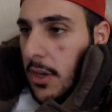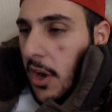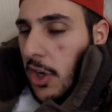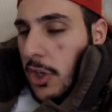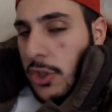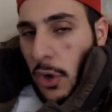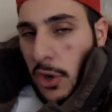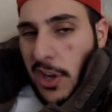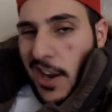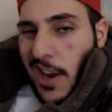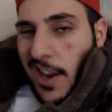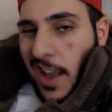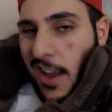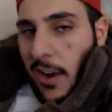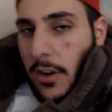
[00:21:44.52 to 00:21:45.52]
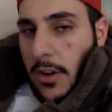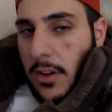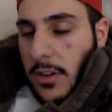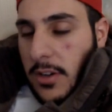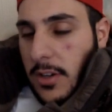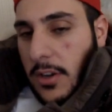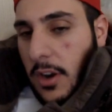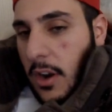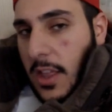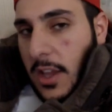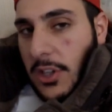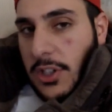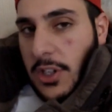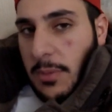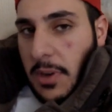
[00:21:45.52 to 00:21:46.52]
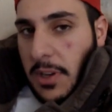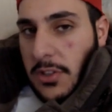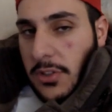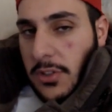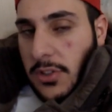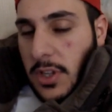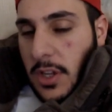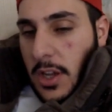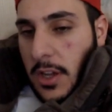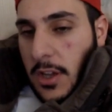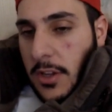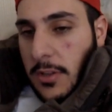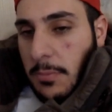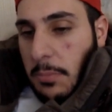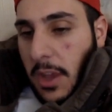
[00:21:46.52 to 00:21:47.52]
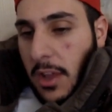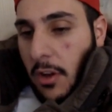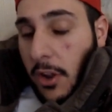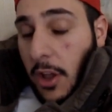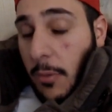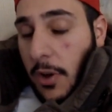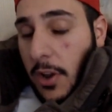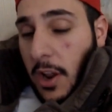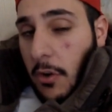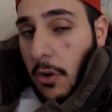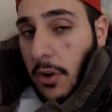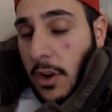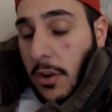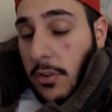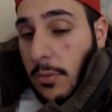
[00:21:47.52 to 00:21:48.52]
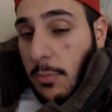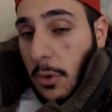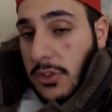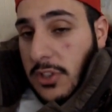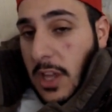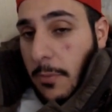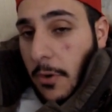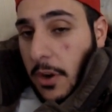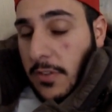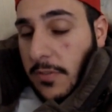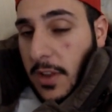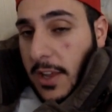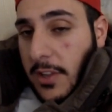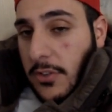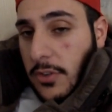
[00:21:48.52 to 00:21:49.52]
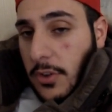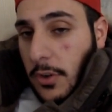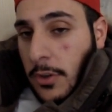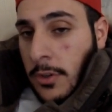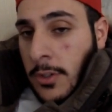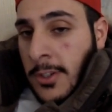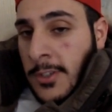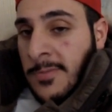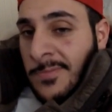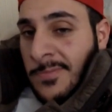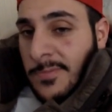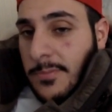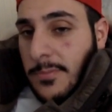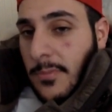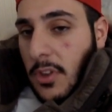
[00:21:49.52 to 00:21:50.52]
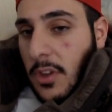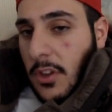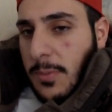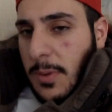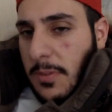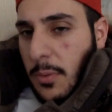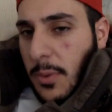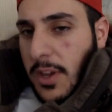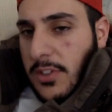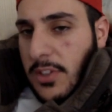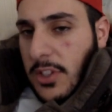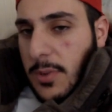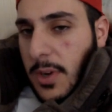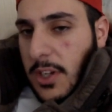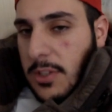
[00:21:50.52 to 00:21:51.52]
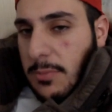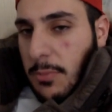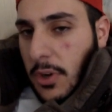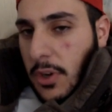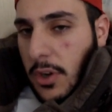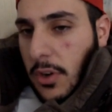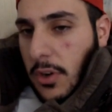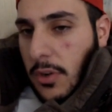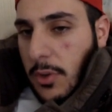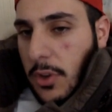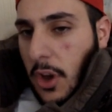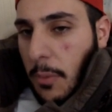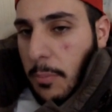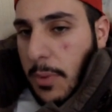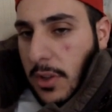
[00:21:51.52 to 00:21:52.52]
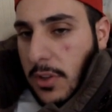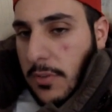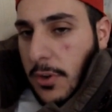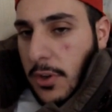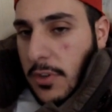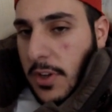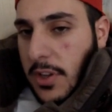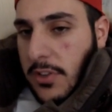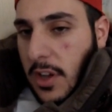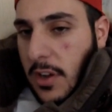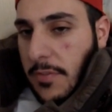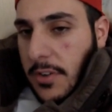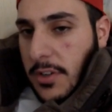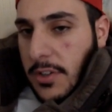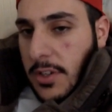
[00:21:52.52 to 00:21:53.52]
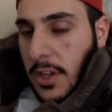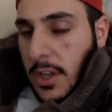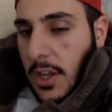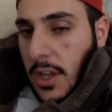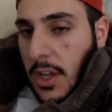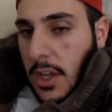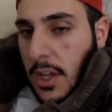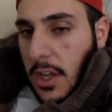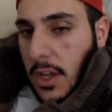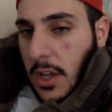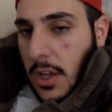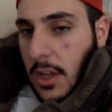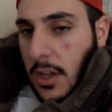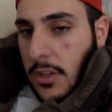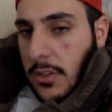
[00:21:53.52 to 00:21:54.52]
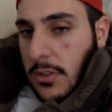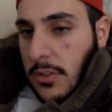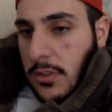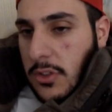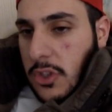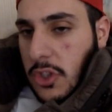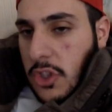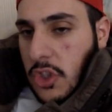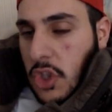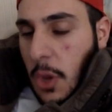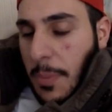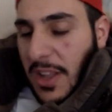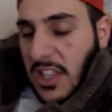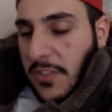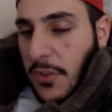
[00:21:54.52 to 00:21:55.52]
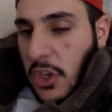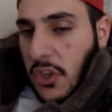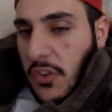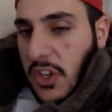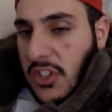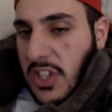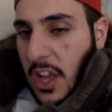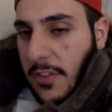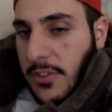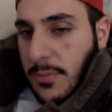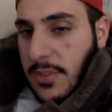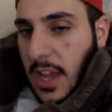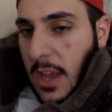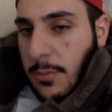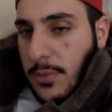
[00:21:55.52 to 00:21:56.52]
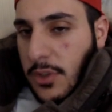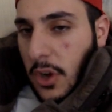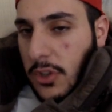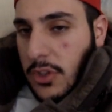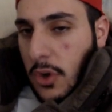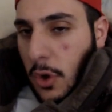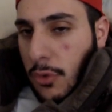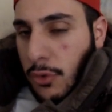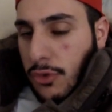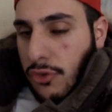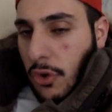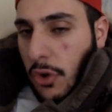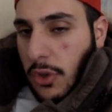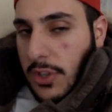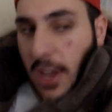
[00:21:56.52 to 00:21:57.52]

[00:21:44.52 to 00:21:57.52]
a shoulder to cry on. None of that shit, man. It's just me and Holly up on our own, and most of the time Holly's flying, so it's a bit of a weird situation, but you know, you got to build a future for yourself, and to build a future for yourself, sometimes you got to go through struggle